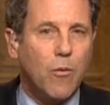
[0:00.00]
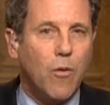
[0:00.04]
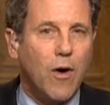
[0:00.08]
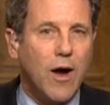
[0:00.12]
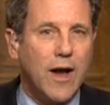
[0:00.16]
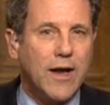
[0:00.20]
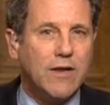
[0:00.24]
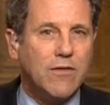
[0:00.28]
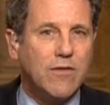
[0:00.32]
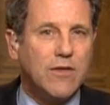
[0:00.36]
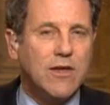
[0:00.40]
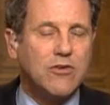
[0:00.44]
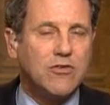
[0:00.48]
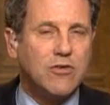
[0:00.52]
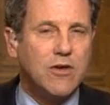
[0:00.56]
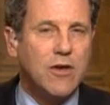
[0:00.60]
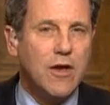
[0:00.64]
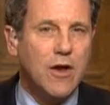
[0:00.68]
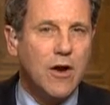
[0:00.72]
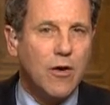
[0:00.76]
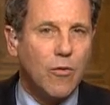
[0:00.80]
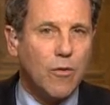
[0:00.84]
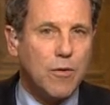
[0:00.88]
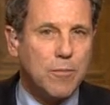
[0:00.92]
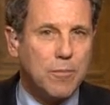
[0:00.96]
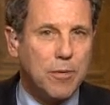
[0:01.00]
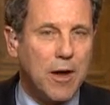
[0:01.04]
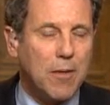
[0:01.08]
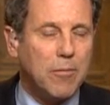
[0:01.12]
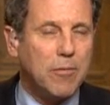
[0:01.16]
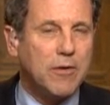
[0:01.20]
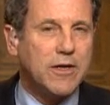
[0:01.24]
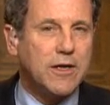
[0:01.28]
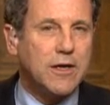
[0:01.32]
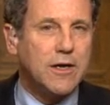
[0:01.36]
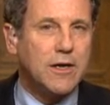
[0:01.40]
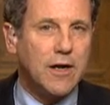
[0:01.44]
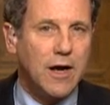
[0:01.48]
Why do these
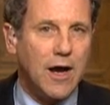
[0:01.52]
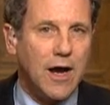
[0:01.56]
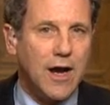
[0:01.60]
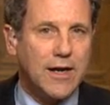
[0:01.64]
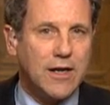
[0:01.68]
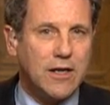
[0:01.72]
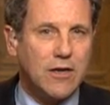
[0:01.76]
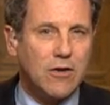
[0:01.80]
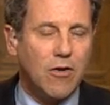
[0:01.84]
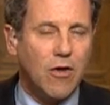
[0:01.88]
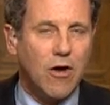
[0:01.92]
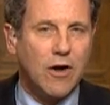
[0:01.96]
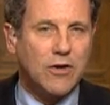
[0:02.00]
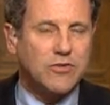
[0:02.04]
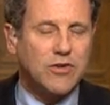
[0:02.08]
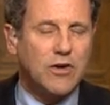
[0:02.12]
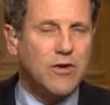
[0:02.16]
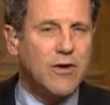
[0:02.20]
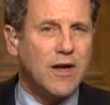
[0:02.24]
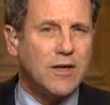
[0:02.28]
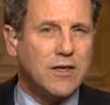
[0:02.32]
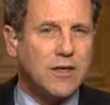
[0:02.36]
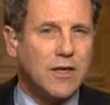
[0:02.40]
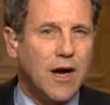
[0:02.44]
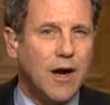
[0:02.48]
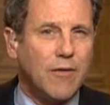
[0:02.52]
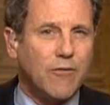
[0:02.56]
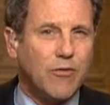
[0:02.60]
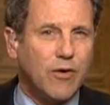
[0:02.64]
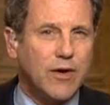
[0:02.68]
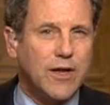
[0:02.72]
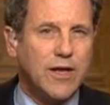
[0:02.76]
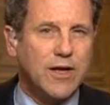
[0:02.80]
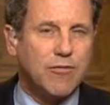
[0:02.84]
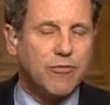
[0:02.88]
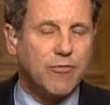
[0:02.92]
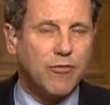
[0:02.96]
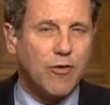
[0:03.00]
Republican ideologues, they're not
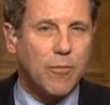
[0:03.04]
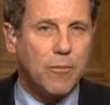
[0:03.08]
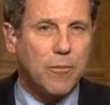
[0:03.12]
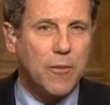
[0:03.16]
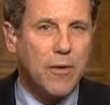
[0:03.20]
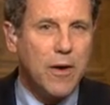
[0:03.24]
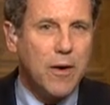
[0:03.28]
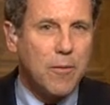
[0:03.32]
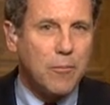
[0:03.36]
governing for